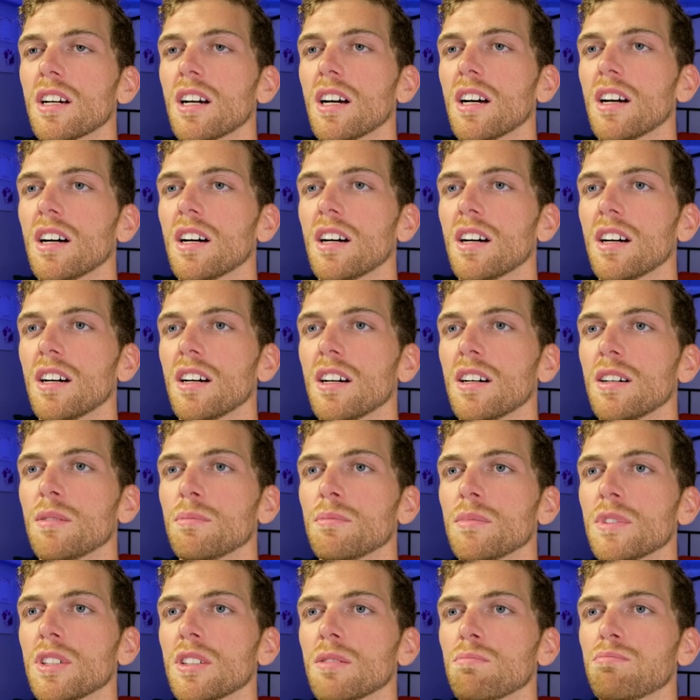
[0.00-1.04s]

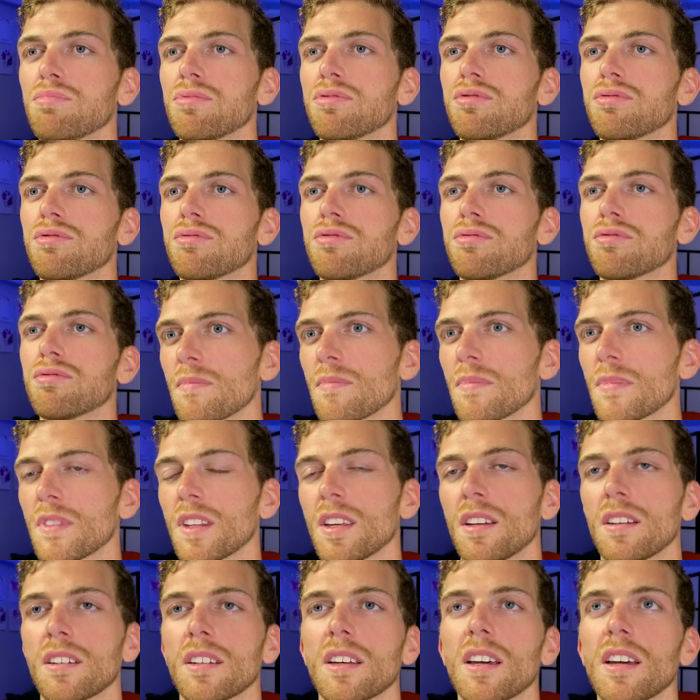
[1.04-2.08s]

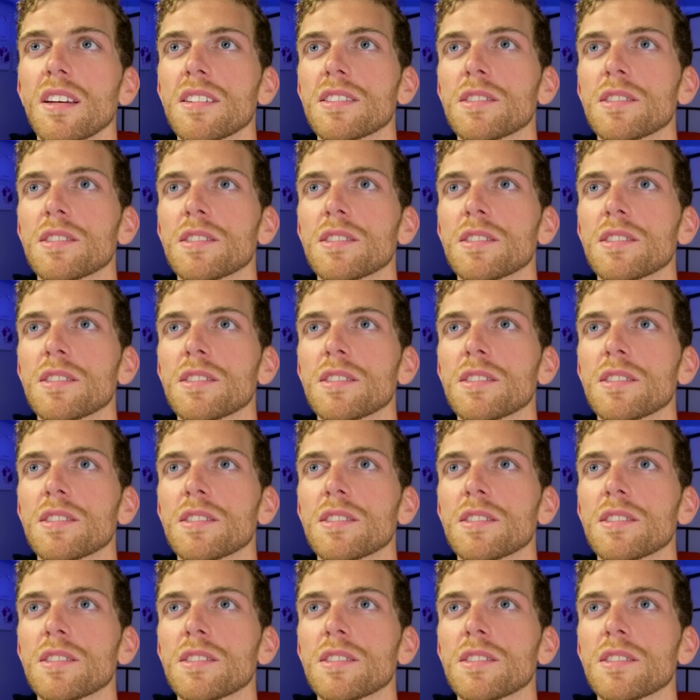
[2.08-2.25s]
Okay,